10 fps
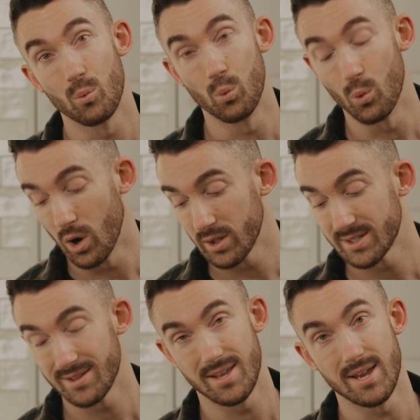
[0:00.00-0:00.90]
what
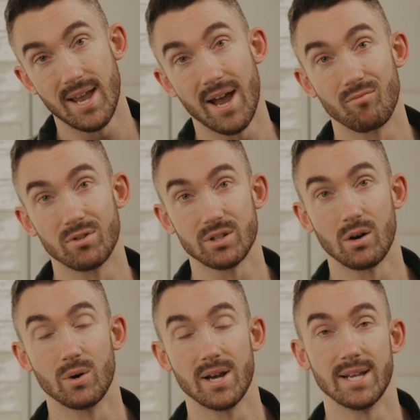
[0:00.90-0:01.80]
the end
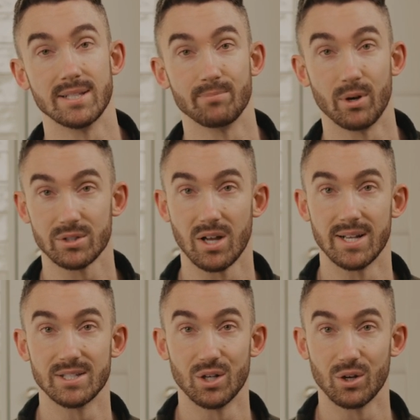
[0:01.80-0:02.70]
result is most
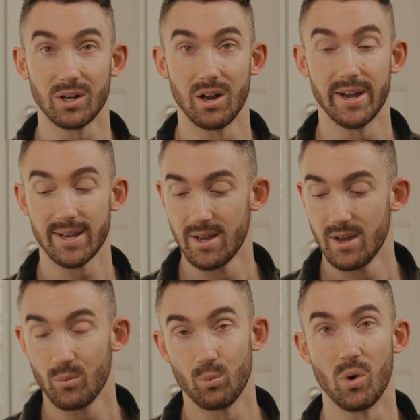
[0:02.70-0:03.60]
likely to look like
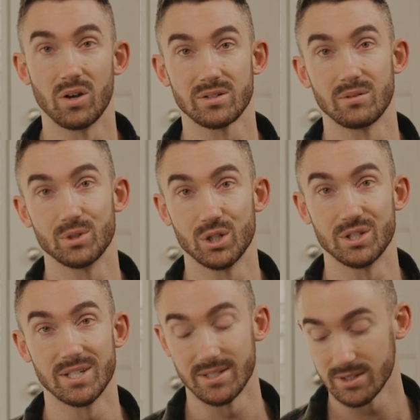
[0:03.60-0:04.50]
whilst I'm
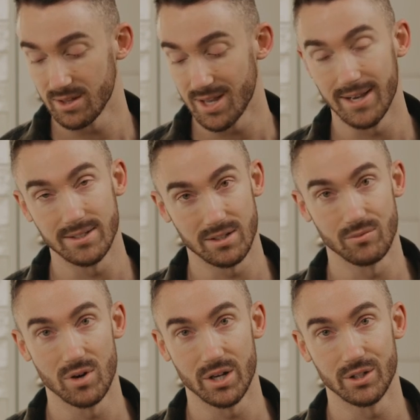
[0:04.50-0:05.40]
shooting. So that is a
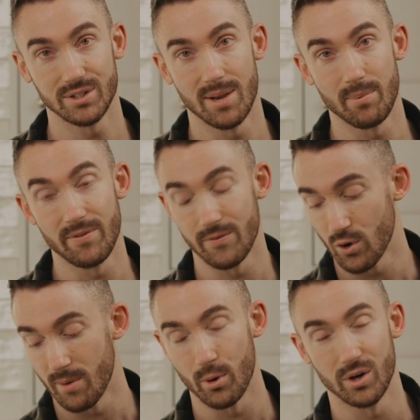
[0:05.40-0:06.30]
really good tip. If you've
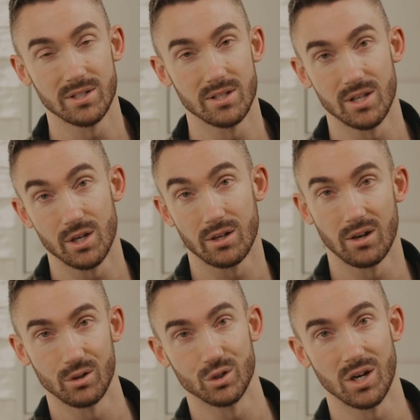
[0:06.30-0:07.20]
got a monitor that you can
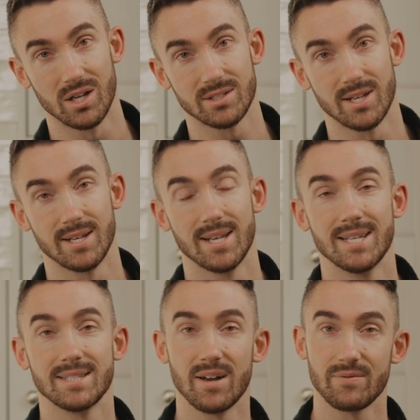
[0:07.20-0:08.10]
load your LUTs in,
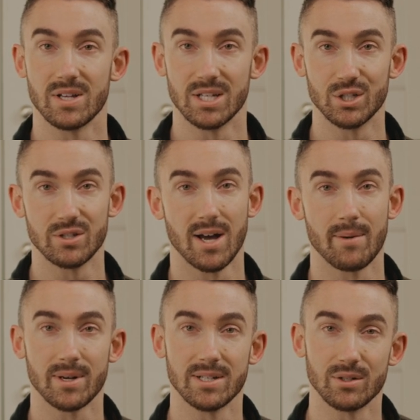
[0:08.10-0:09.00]
definitely do that,
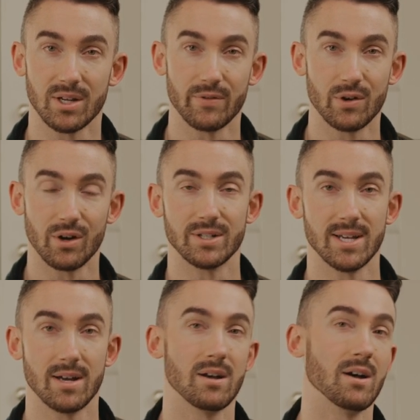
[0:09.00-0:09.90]
because it'll give you an
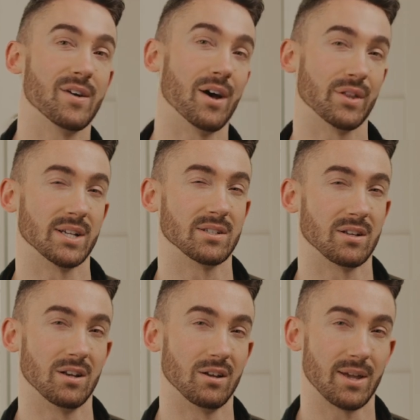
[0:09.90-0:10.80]
idea of how things are going
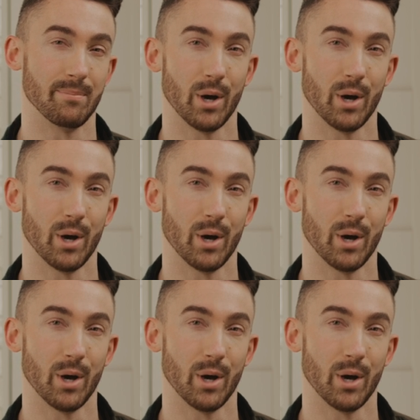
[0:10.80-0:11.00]
to look in